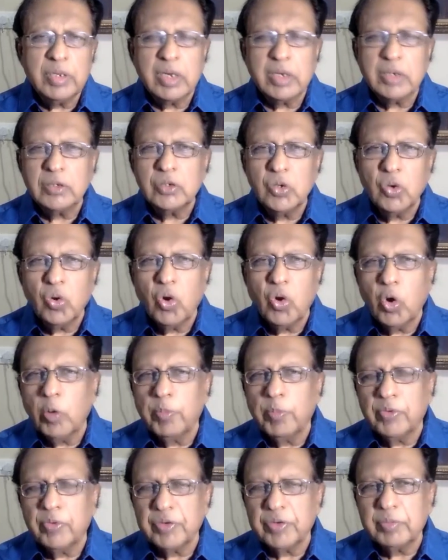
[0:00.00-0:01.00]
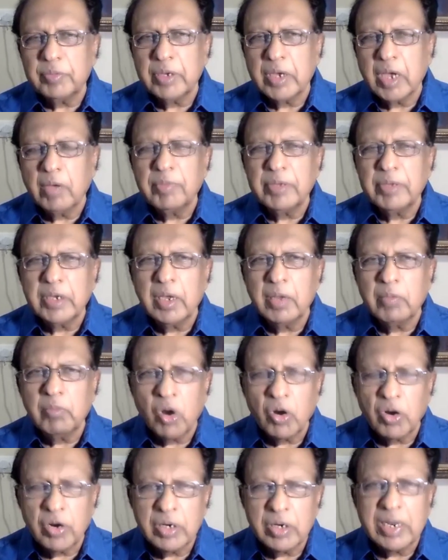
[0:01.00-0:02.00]
there is no hope of it becoming a
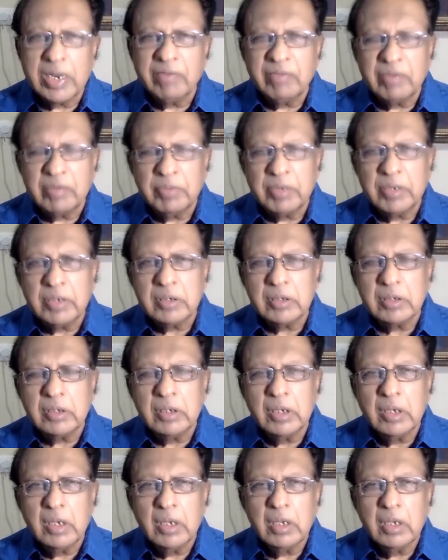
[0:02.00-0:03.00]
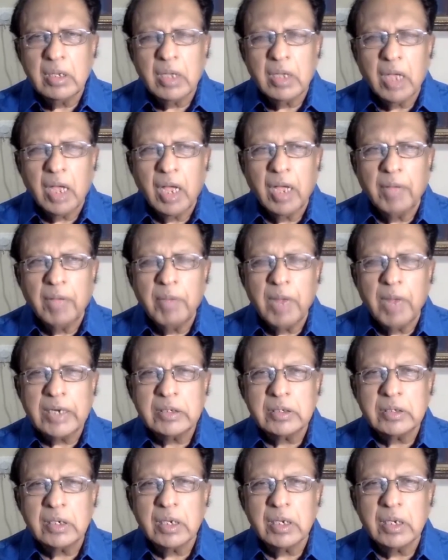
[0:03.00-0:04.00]
modern government. Uh,
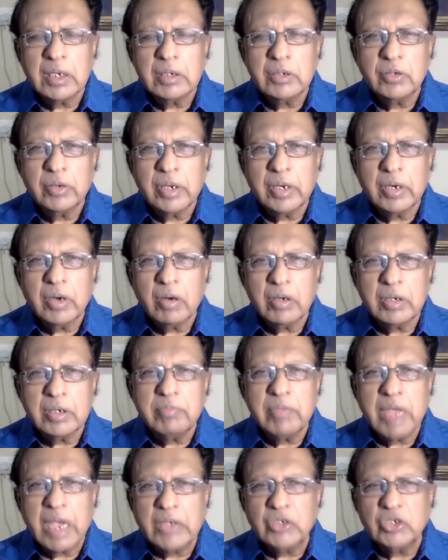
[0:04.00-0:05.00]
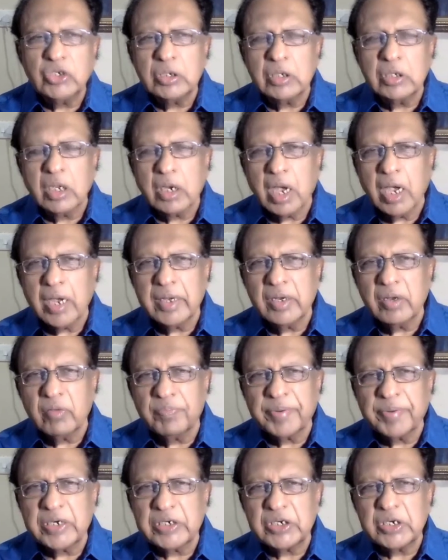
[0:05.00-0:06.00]
but uh, you cannot imagine the kind
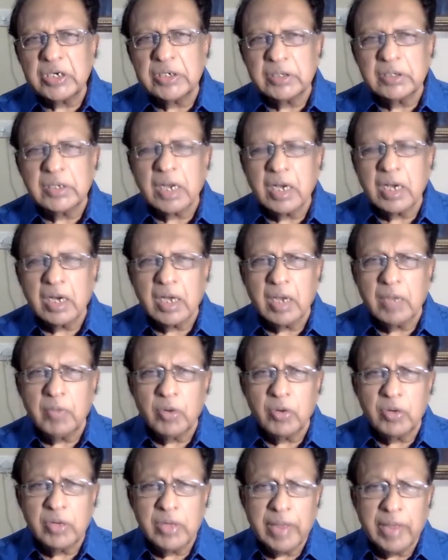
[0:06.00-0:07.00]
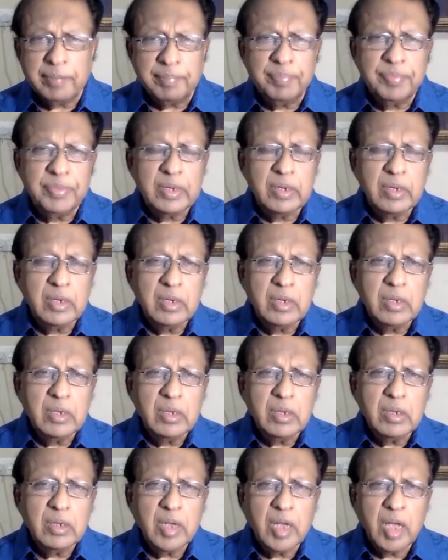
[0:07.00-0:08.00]
of pressures that will come on them
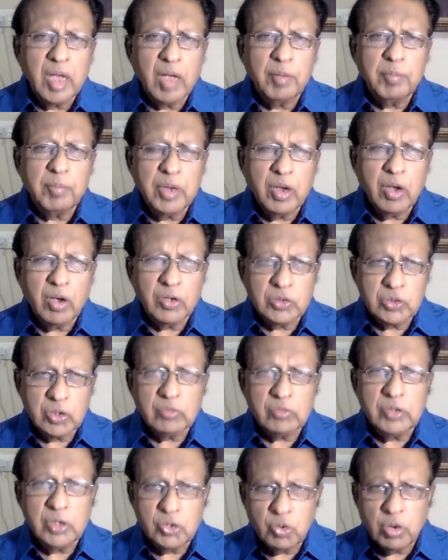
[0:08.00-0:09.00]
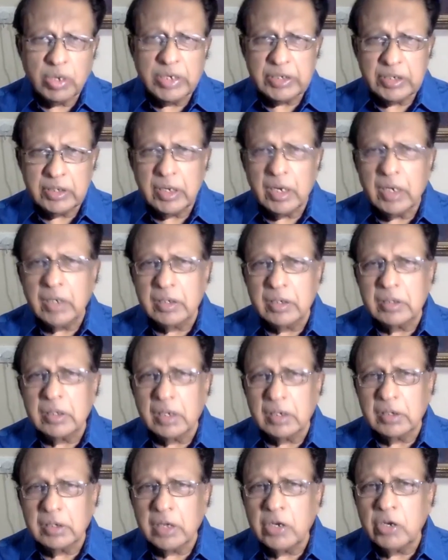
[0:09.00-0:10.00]
uh, because of the 20 years
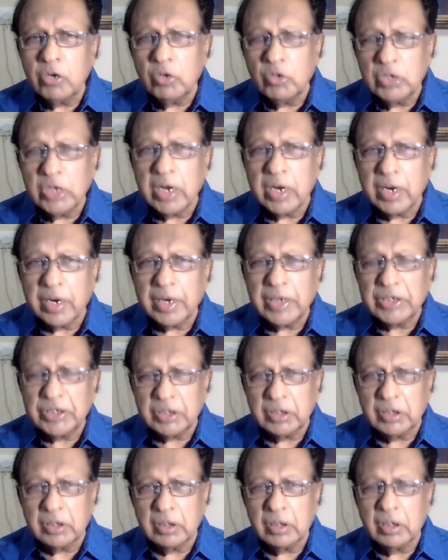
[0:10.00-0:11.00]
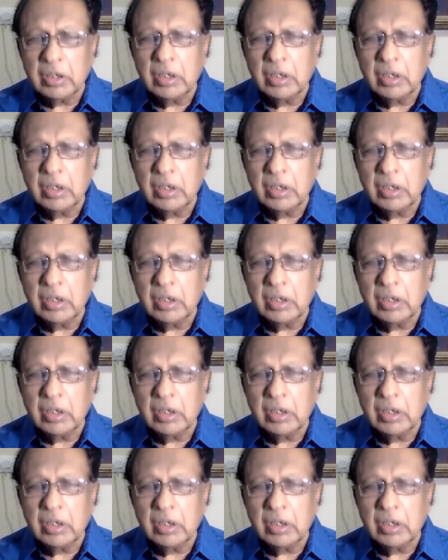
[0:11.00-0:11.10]
as a new generation